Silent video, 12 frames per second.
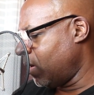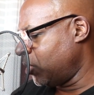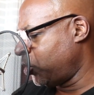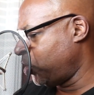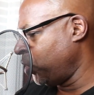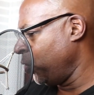
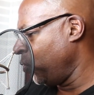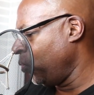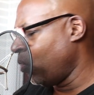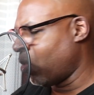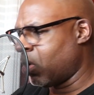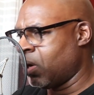shoe
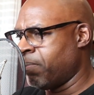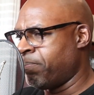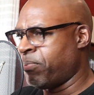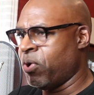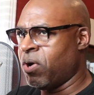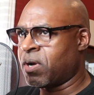or a
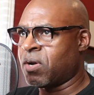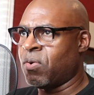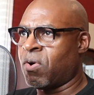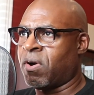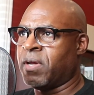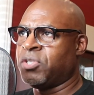book
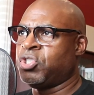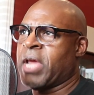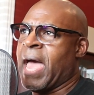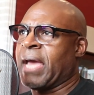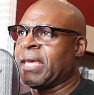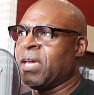or a
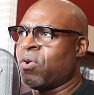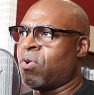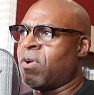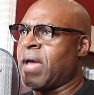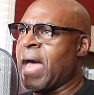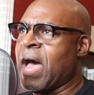jacket or
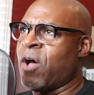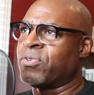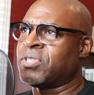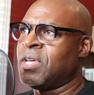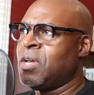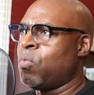a house